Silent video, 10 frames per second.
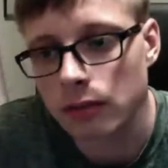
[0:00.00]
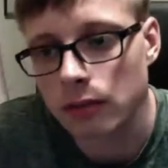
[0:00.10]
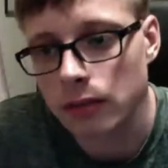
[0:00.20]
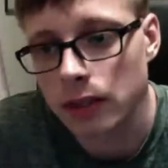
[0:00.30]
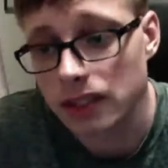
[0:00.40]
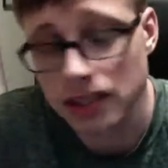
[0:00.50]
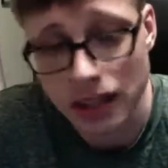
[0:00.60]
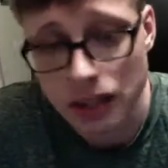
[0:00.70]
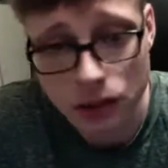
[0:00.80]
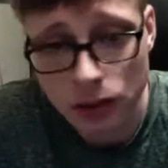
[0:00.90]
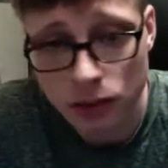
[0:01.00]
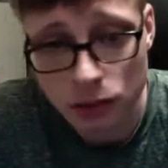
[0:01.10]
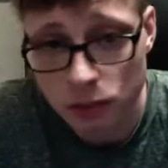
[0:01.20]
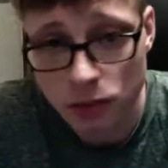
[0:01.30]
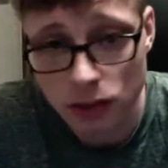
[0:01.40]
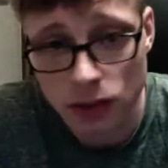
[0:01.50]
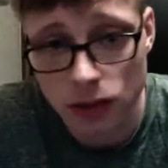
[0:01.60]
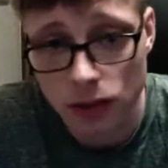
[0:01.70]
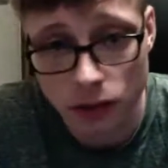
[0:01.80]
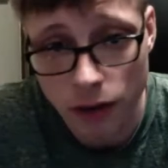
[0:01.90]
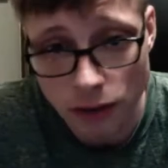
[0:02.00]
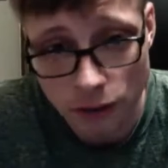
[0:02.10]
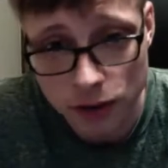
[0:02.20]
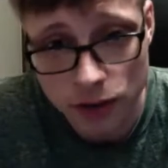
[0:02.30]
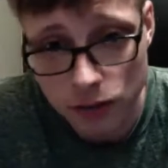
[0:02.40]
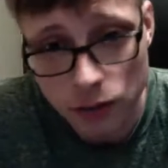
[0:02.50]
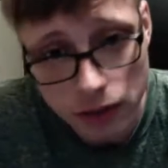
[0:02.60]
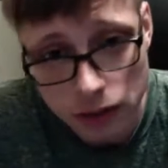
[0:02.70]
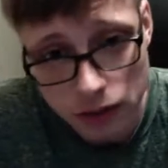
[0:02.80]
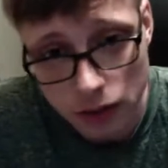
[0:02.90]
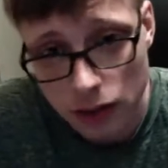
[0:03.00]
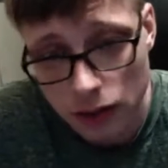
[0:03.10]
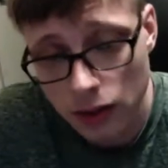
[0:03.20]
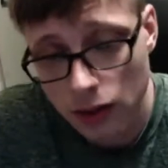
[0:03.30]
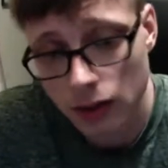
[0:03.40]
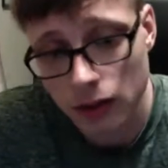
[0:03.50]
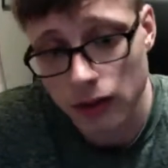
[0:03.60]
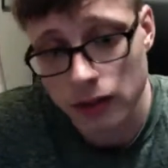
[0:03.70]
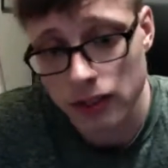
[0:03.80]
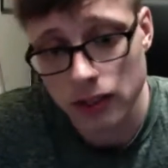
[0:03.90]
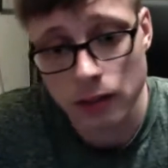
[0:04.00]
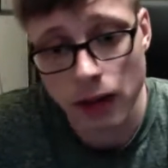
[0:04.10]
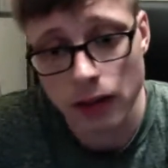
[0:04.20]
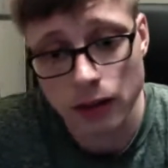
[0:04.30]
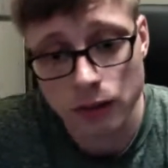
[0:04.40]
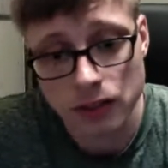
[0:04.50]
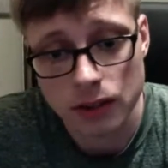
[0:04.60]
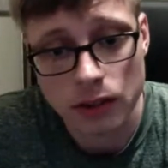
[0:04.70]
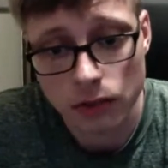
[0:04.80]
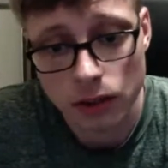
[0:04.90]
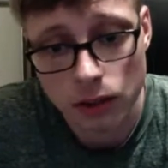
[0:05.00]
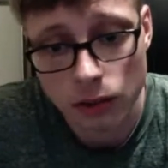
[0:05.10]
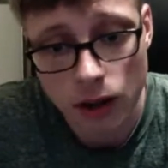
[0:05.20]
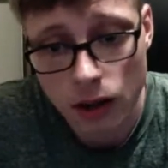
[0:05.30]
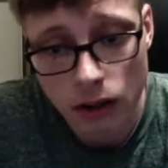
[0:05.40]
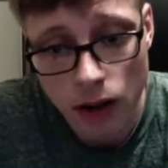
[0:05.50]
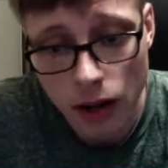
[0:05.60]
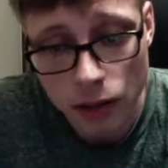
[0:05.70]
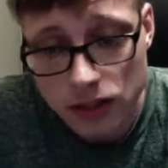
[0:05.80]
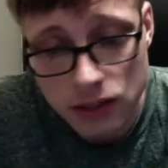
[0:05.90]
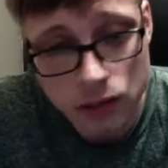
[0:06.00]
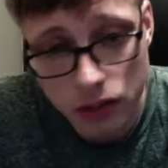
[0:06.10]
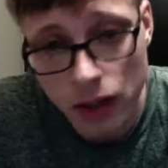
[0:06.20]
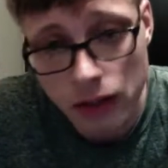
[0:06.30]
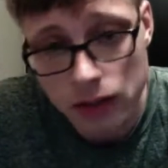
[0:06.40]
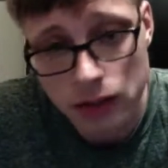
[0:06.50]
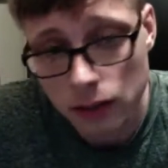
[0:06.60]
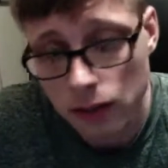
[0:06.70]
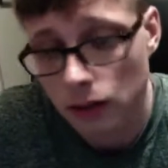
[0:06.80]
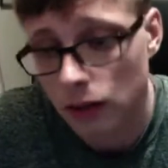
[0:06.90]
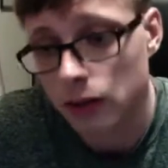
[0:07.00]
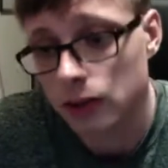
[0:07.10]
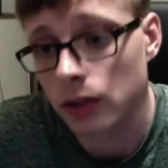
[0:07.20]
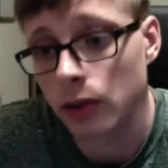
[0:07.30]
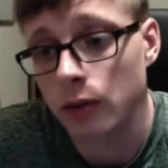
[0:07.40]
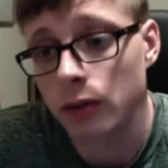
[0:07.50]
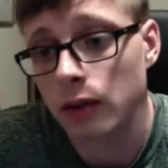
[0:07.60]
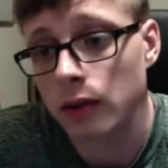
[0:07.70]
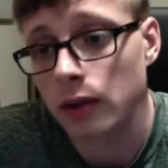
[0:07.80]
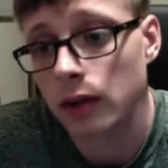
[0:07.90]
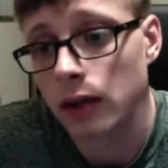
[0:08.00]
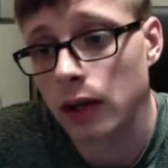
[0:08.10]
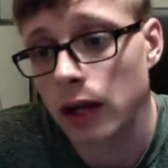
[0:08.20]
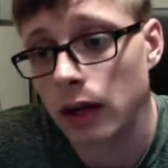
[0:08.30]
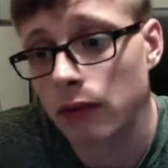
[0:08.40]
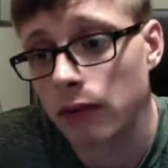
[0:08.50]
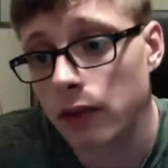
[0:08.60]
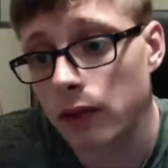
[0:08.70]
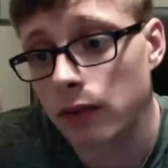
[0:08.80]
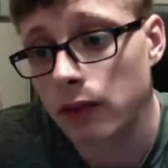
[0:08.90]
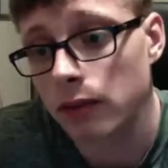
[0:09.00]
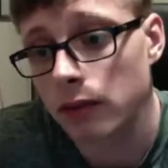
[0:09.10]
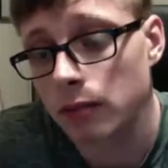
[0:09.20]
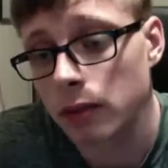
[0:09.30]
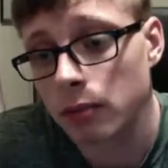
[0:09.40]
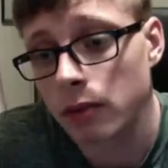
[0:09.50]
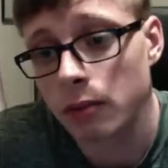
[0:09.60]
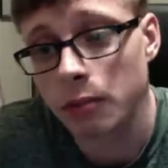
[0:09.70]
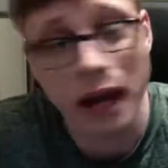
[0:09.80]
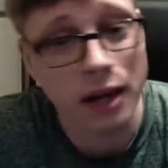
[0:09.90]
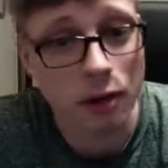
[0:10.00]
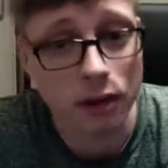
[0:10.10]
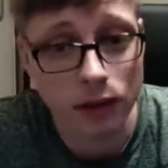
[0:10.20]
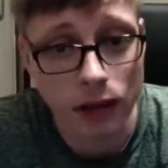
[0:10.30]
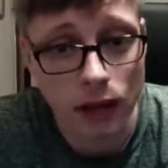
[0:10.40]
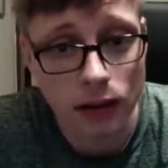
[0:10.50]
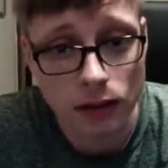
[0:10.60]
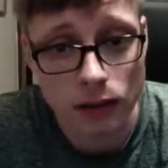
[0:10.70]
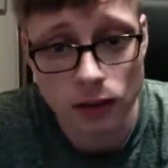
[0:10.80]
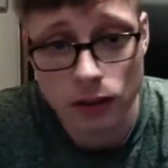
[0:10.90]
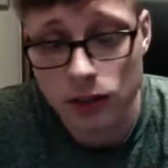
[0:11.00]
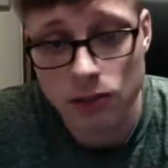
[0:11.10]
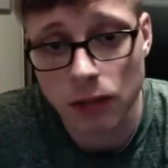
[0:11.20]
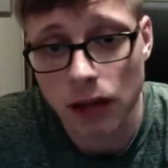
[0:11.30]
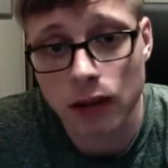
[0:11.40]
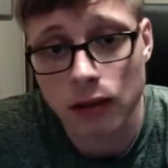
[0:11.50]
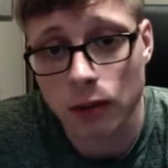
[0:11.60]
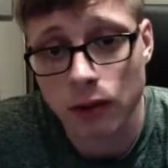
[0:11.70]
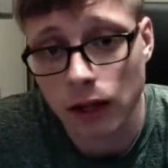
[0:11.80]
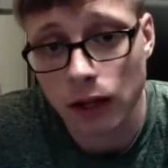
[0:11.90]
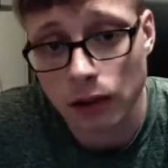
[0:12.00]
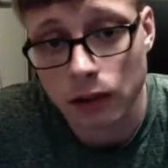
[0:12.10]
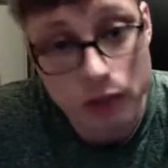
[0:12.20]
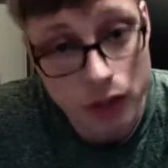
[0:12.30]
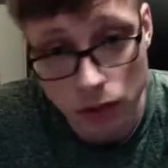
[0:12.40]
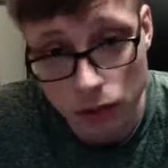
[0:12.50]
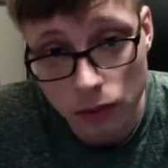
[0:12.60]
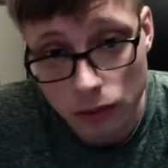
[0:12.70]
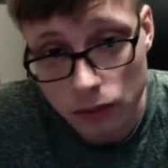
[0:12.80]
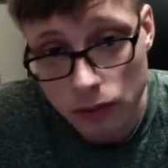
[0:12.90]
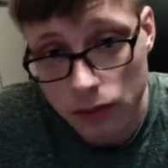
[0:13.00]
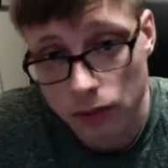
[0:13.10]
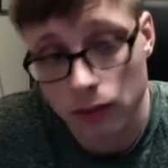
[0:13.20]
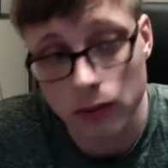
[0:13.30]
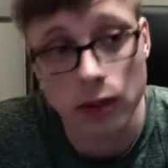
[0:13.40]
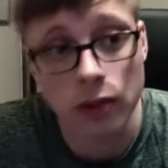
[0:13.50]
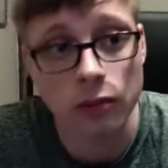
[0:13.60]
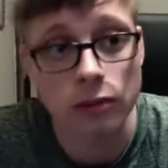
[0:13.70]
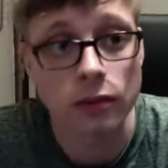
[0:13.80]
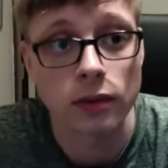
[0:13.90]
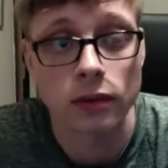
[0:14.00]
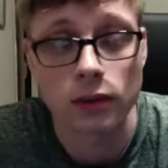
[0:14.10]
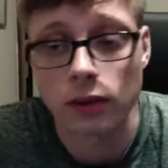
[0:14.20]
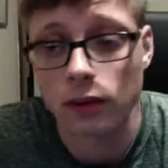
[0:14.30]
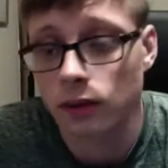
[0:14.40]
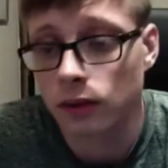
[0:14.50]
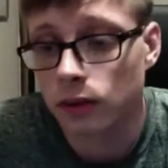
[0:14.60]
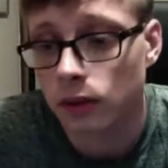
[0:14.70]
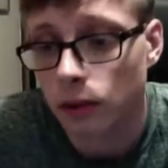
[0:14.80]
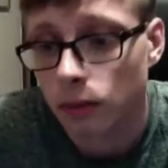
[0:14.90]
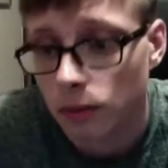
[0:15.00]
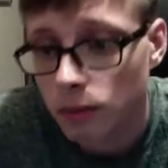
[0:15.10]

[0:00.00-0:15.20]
Because that trailer was pretty good. The graphics looked really good. The cinematic was done really well. I was impressed. So if people are mad about that, they're just mad about Halo in general, you know. So